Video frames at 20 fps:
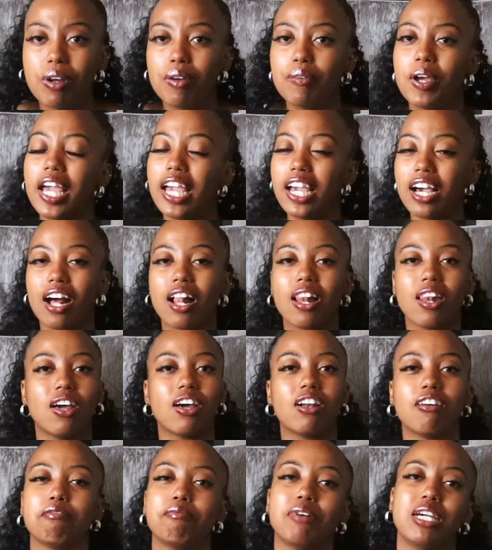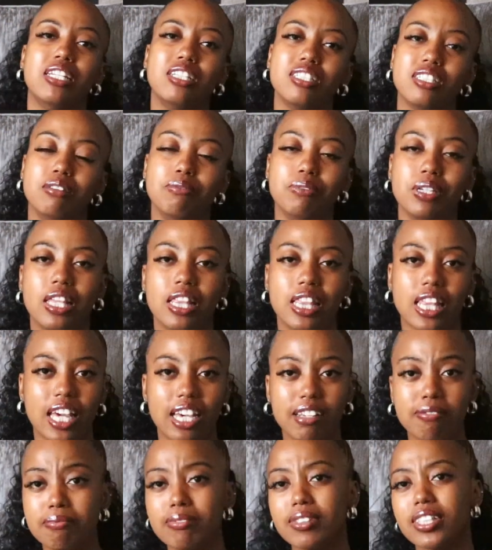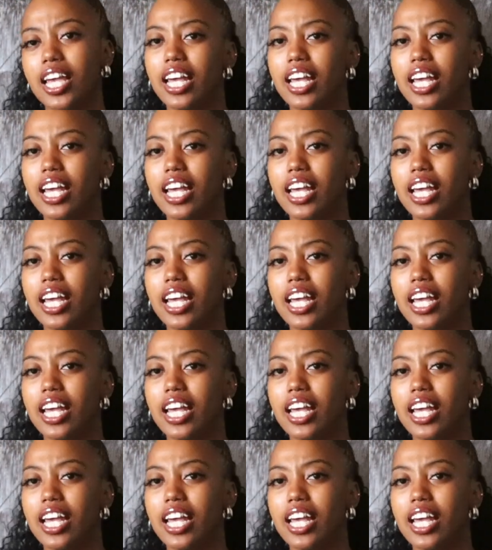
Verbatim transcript: We've here a lot of money to be there,